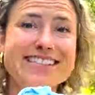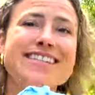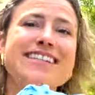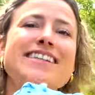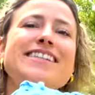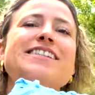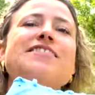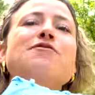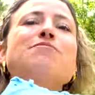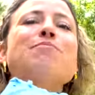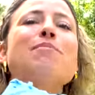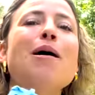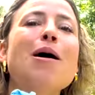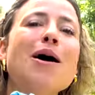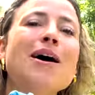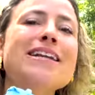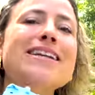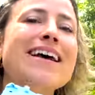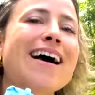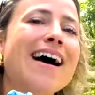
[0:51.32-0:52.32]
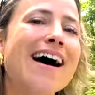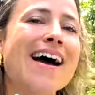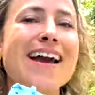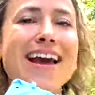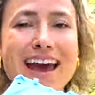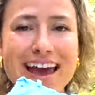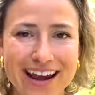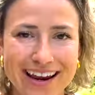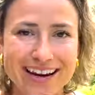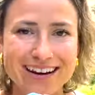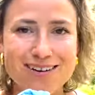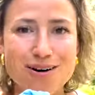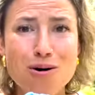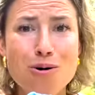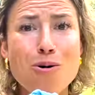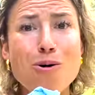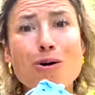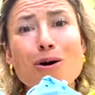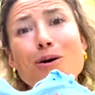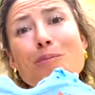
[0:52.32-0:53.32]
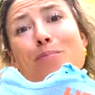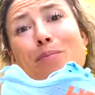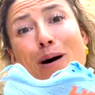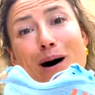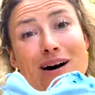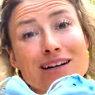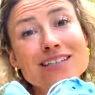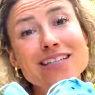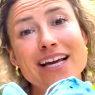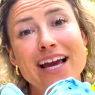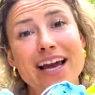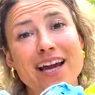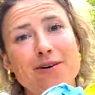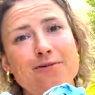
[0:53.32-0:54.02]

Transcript: is the Bondi 8, or Bondi 8,